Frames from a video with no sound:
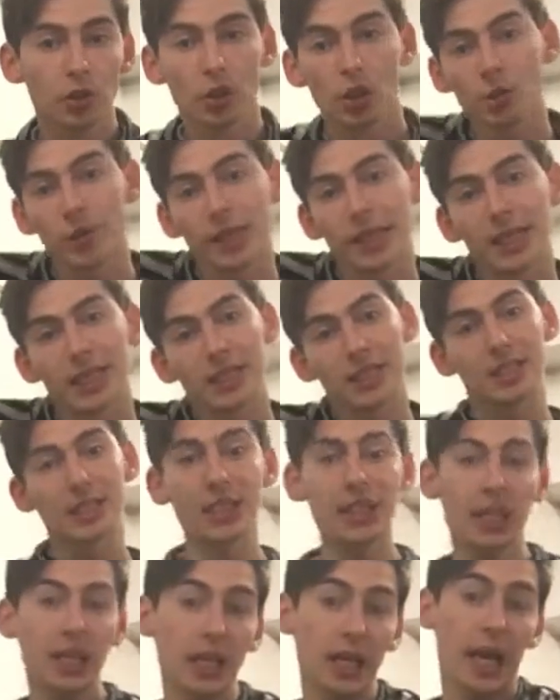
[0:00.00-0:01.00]
gooey,
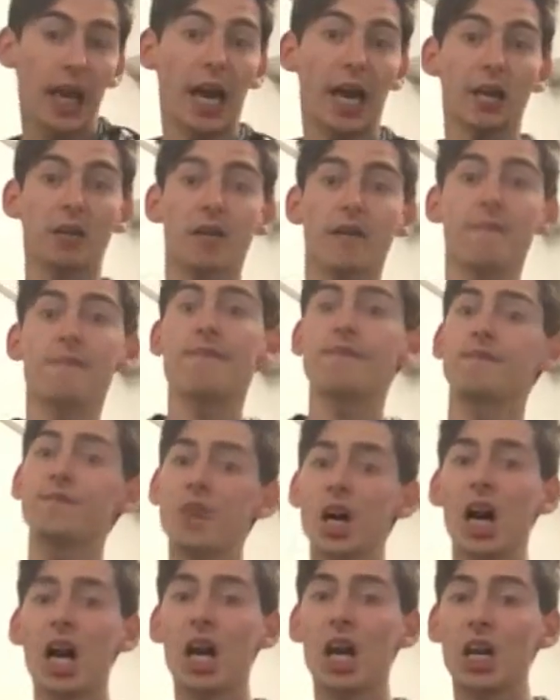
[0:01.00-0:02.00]
sticky and
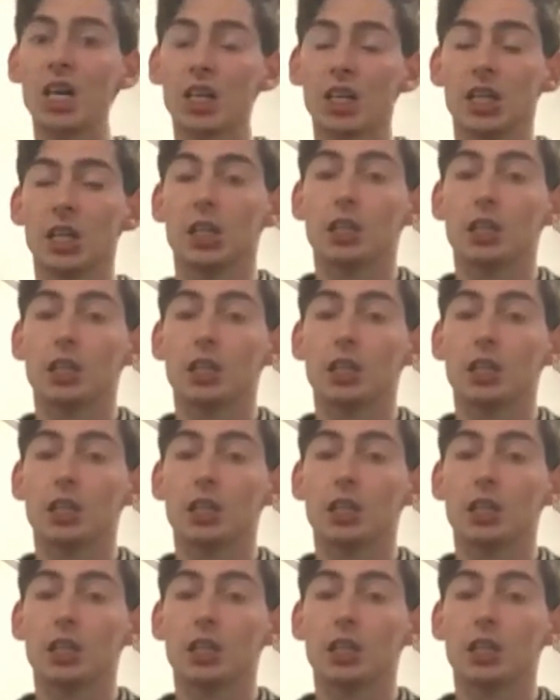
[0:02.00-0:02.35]
fun.